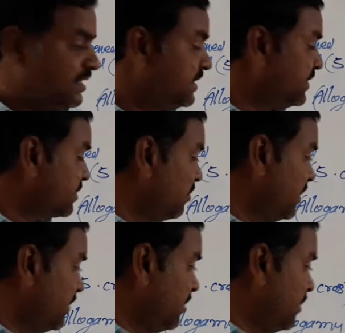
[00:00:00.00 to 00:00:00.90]
this is
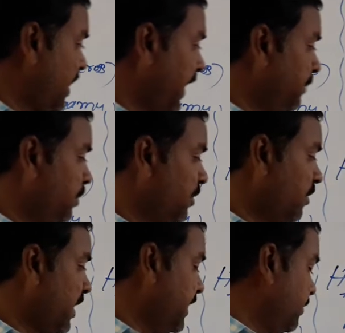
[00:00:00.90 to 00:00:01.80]
called
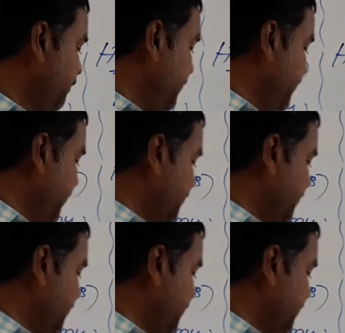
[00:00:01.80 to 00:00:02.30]
hypohydrophily.